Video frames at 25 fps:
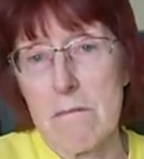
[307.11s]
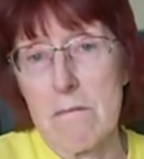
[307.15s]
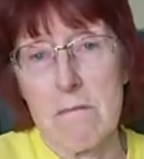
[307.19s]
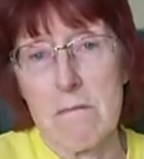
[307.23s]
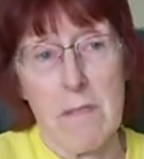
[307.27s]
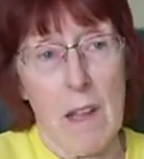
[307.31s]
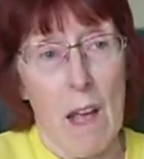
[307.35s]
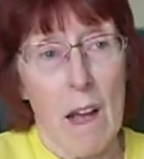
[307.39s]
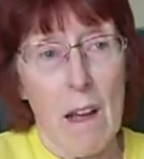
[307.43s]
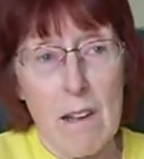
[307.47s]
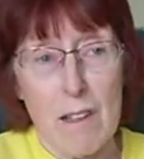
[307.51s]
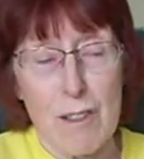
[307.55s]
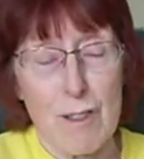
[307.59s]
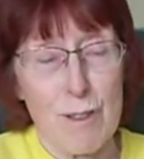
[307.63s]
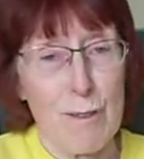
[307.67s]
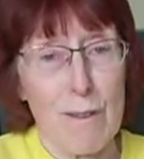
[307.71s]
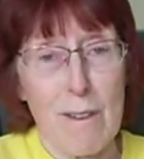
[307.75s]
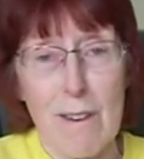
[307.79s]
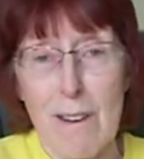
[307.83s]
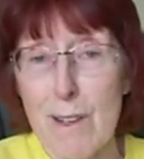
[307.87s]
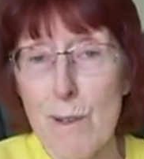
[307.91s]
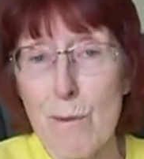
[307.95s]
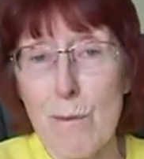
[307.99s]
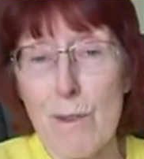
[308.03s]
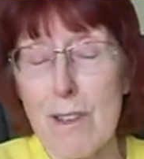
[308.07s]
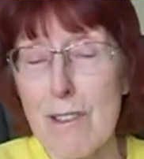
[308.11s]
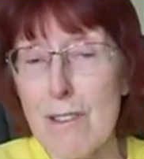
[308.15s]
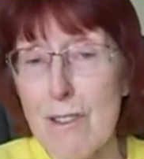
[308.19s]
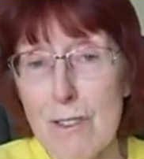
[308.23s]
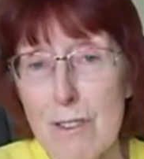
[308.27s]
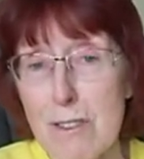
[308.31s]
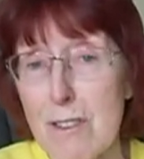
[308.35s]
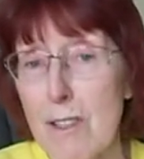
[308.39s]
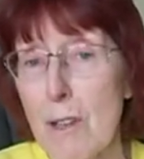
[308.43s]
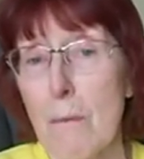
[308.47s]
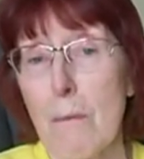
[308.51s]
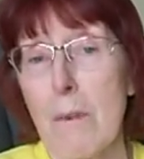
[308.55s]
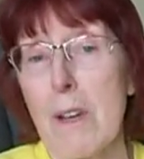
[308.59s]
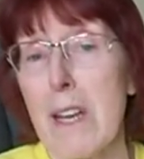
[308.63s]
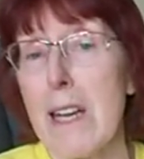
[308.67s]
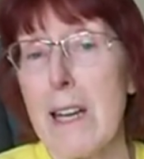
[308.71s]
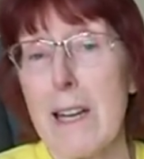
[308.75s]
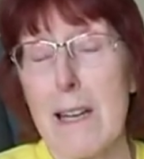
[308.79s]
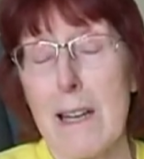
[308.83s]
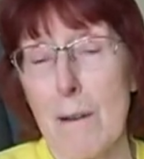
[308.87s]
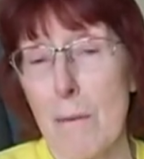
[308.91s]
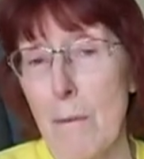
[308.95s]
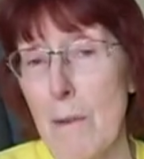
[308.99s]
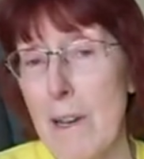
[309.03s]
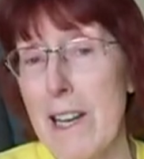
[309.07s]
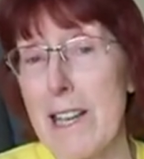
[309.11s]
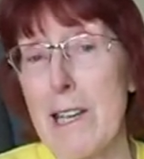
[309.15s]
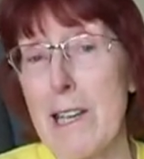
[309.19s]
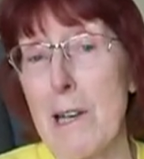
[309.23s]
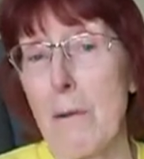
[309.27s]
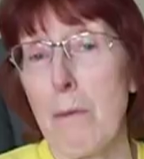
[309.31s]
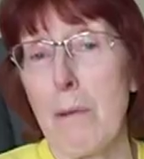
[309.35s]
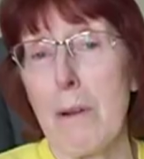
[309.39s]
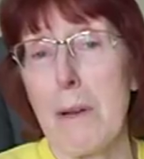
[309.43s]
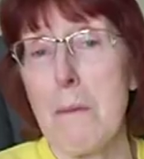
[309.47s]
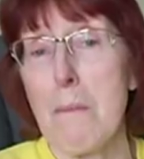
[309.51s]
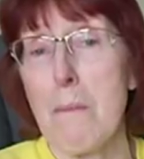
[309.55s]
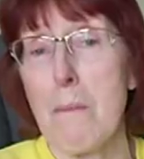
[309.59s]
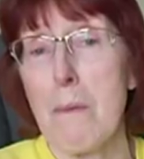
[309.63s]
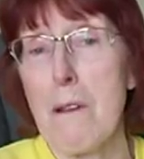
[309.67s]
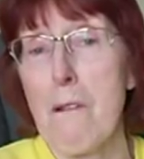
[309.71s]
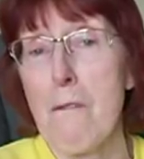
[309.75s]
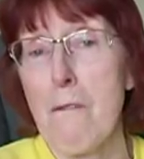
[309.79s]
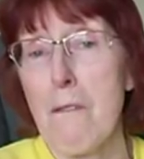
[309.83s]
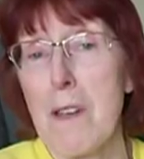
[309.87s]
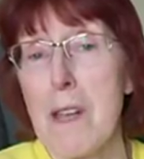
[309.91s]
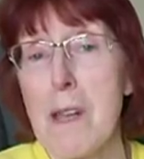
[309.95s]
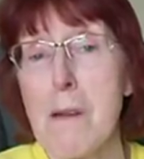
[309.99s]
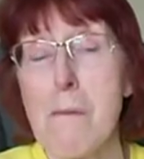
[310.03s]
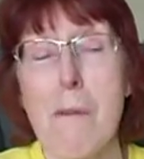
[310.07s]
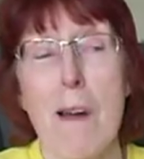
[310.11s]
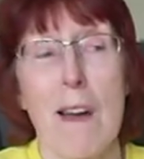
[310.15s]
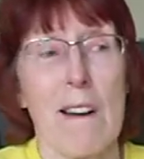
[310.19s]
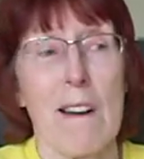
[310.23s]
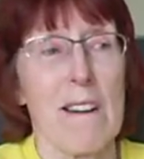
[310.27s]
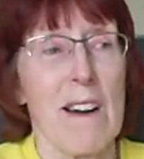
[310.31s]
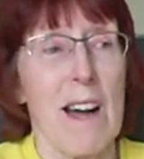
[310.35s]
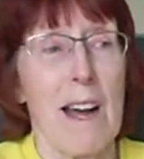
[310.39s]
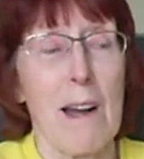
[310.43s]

No, I wasn't a weak little wimpy female.